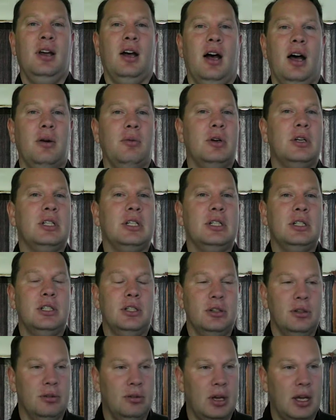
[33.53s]
I wanted
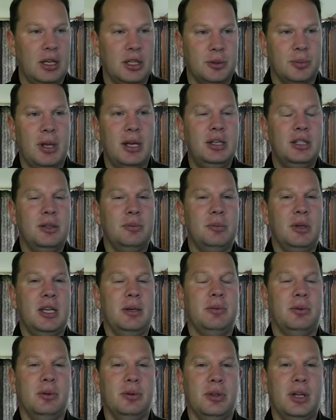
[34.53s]
to explain to
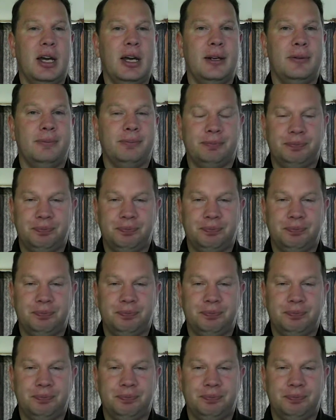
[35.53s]
people that